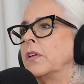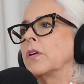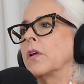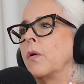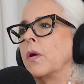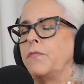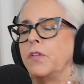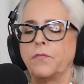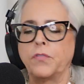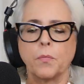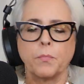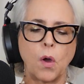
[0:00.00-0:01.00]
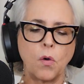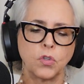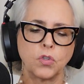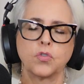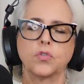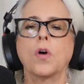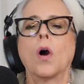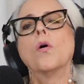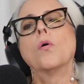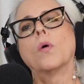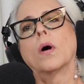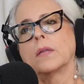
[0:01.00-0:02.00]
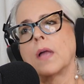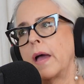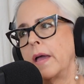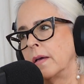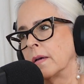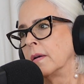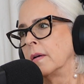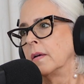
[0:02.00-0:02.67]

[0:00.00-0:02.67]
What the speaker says: If you're both so alike,